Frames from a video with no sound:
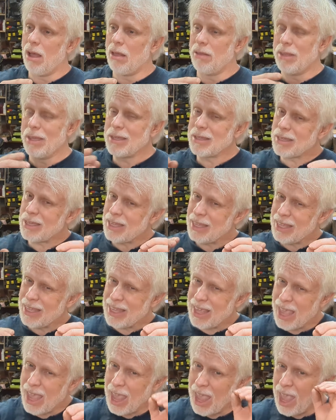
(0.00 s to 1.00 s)
This
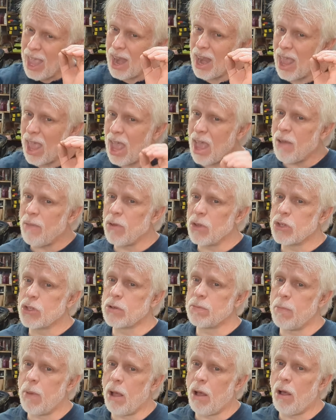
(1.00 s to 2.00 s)
can have a
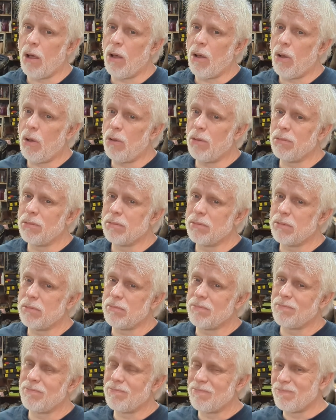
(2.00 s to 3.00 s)
small
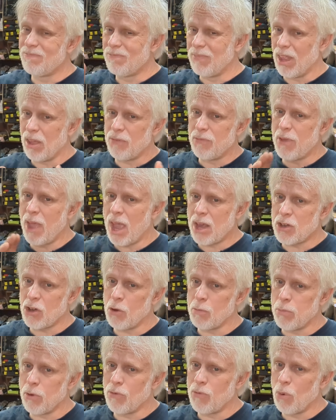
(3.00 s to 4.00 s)
effect
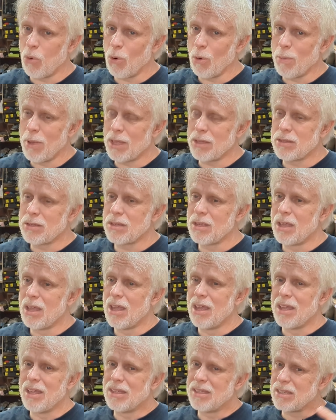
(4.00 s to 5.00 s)
on performance,
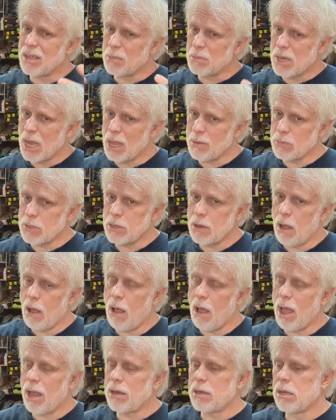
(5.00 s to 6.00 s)
sometimes
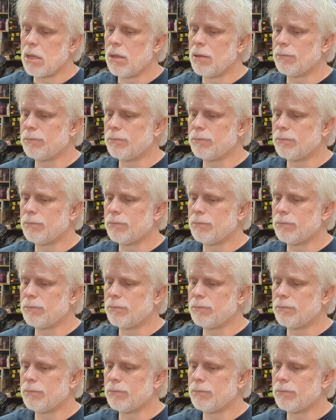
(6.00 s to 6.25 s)
not.